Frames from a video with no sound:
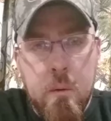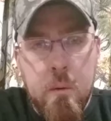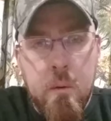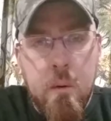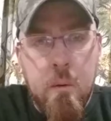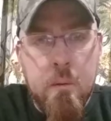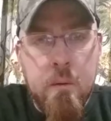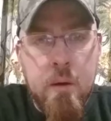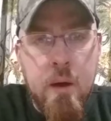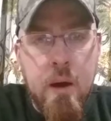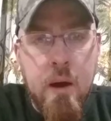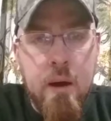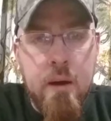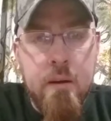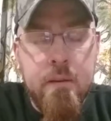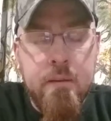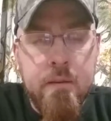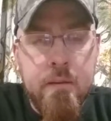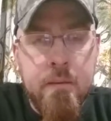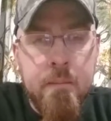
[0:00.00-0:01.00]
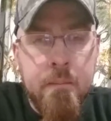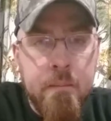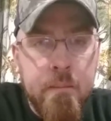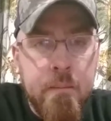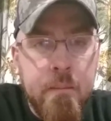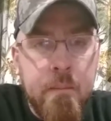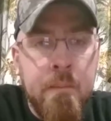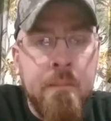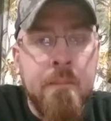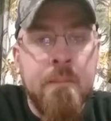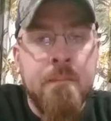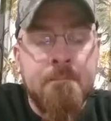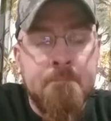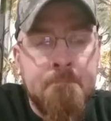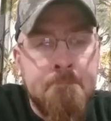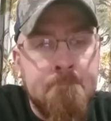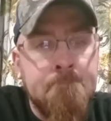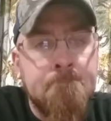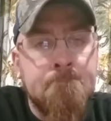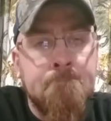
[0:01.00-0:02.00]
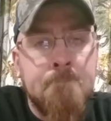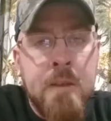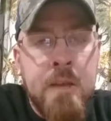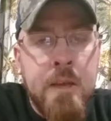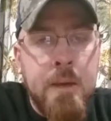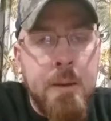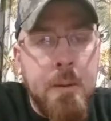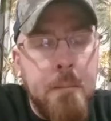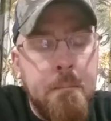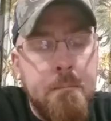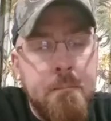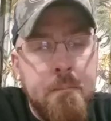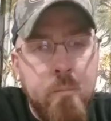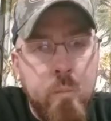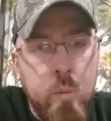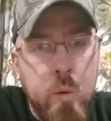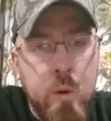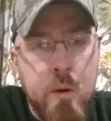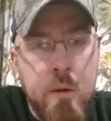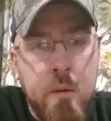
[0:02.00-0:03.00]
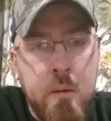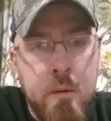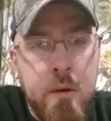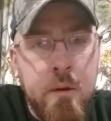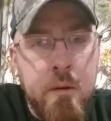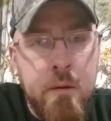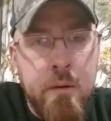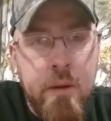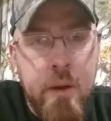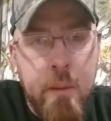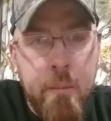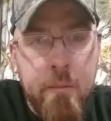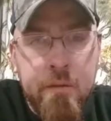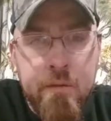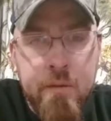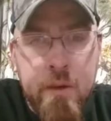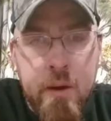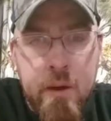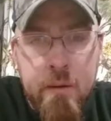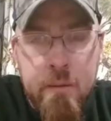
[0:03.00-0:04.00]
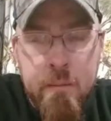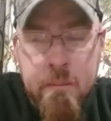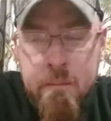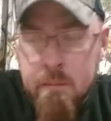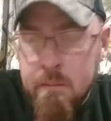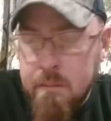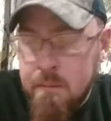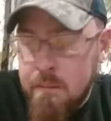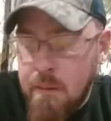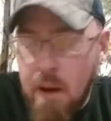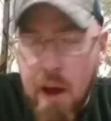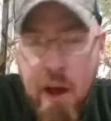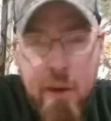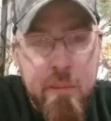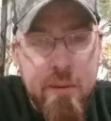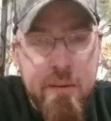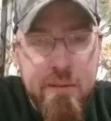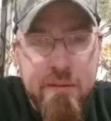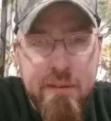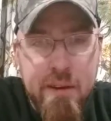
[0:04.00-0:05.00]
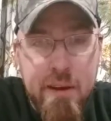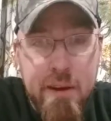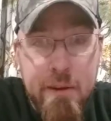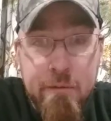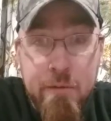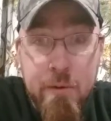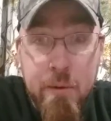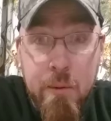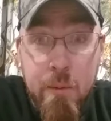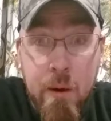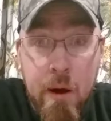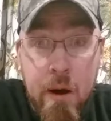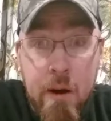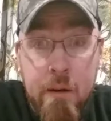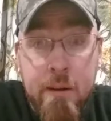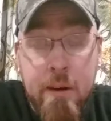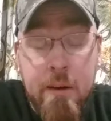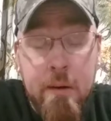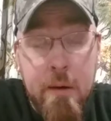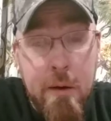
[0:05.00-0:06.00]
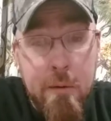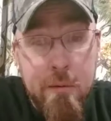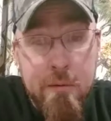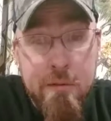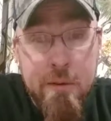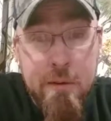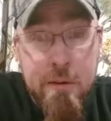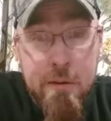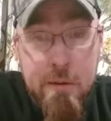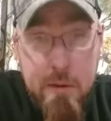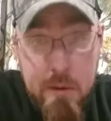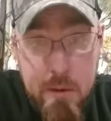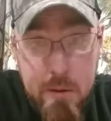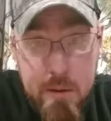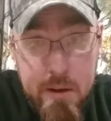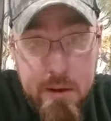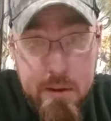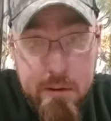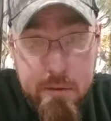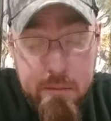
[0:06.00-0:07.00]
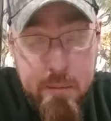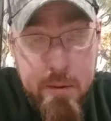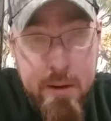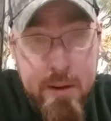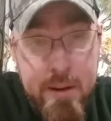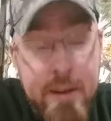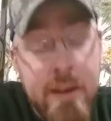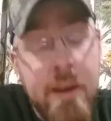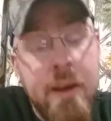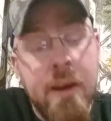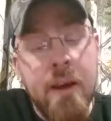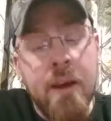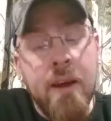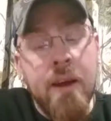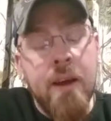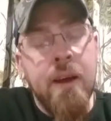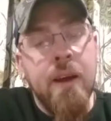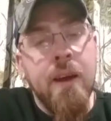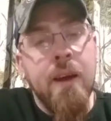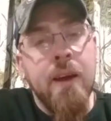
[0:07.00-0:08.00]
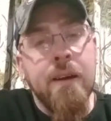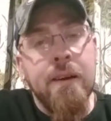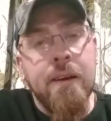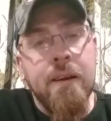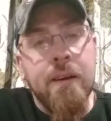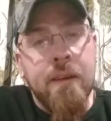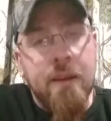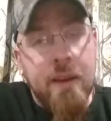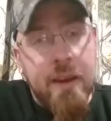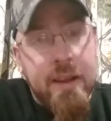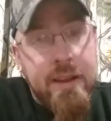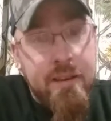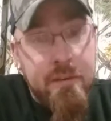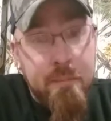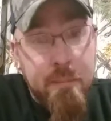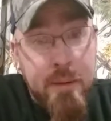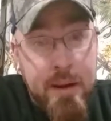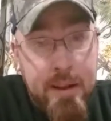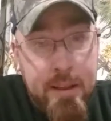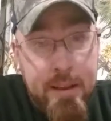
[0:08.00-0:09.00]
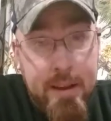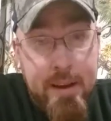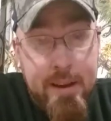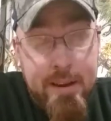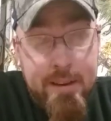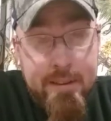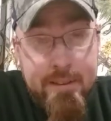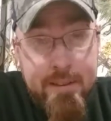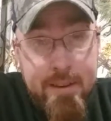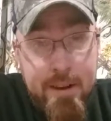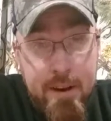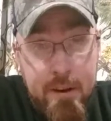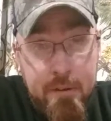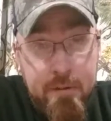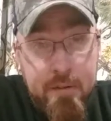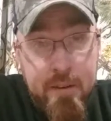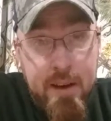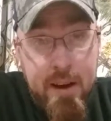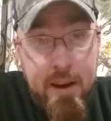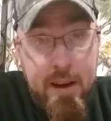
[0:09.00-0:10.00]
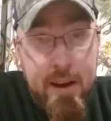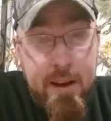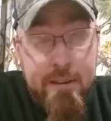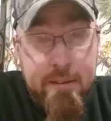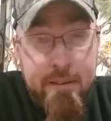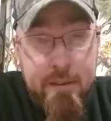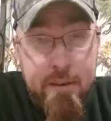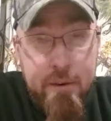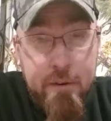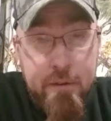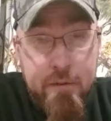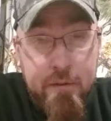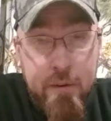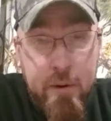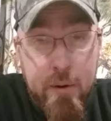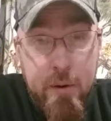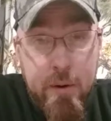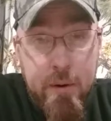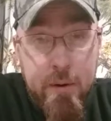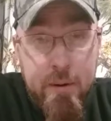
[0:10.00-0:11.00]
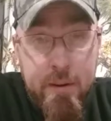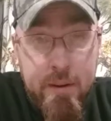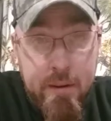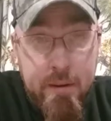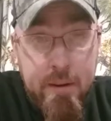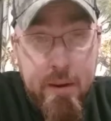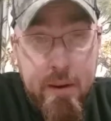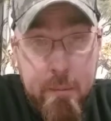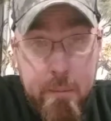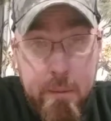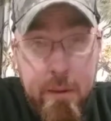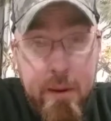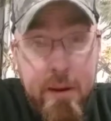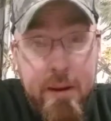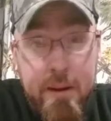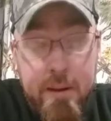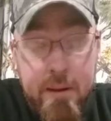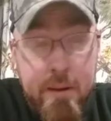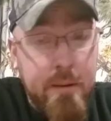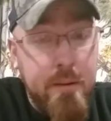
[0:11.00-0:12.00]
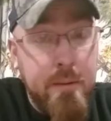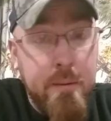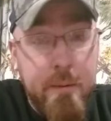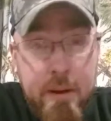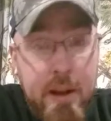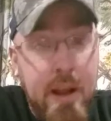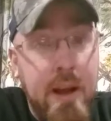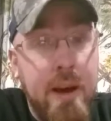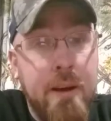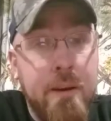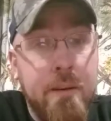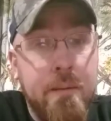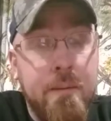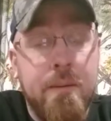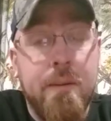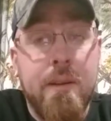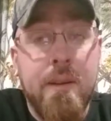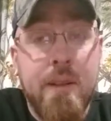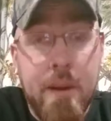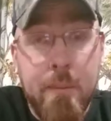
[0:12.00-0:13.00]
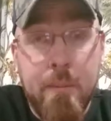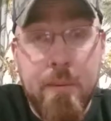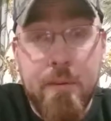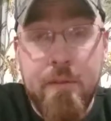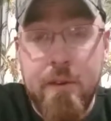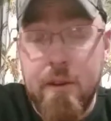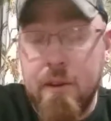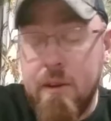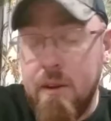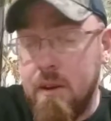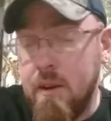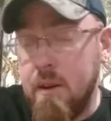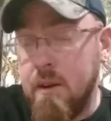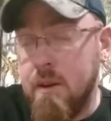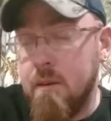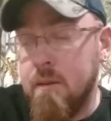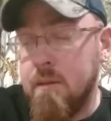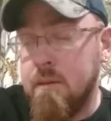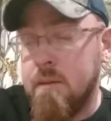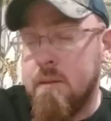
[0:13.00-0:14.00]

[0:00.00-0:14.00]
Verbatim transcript: on guys yep we're gonna do a dip review I've been saying for a while now I was gonna do this one it is my last tough guy so far until they bring another one out dip review to do